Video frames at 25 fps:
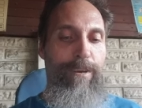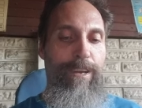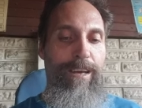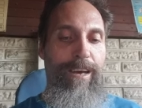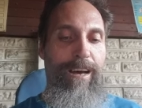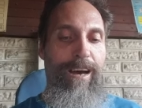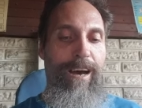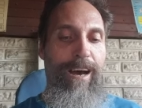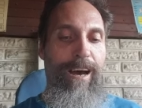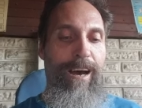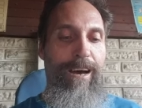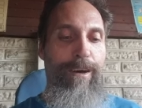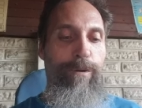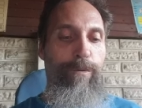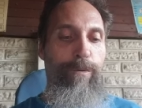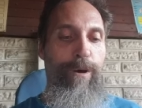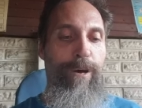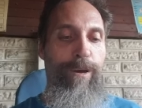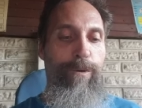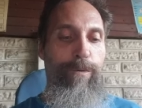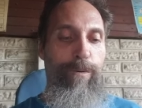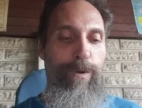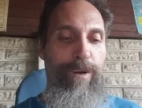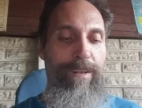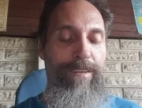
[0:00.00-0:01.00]
near
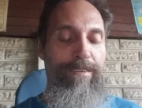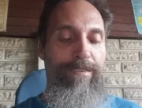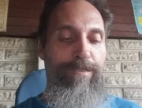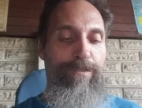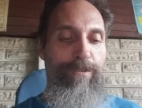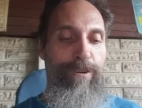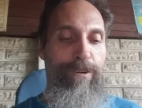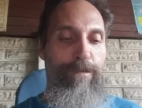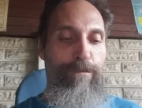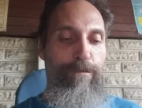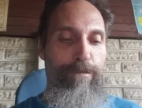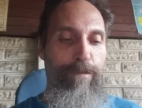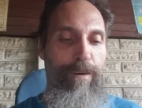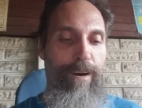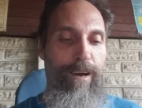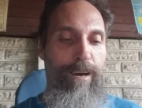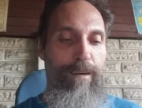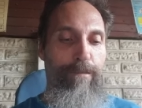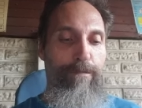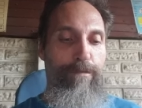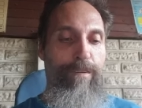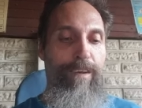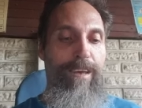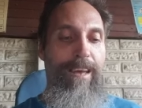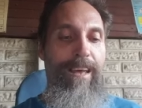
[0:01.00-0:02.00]
Highway
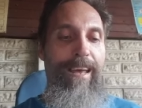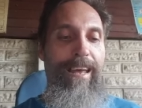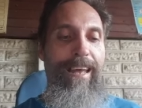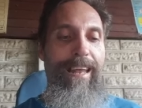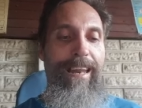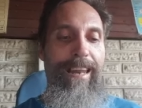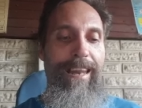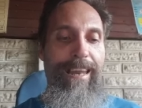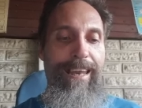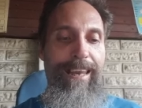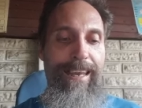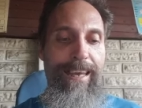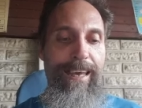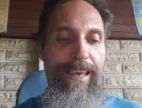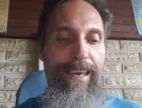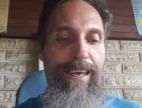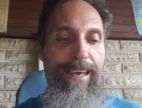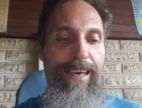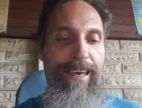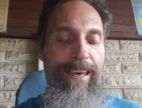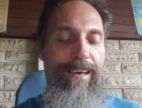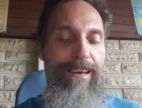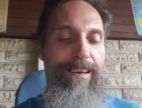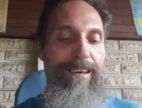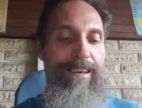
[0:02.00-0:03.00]
135,
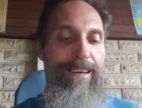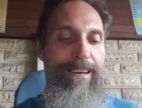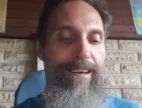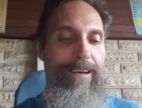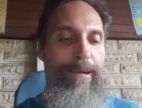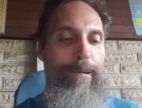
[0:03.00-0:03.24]
leaking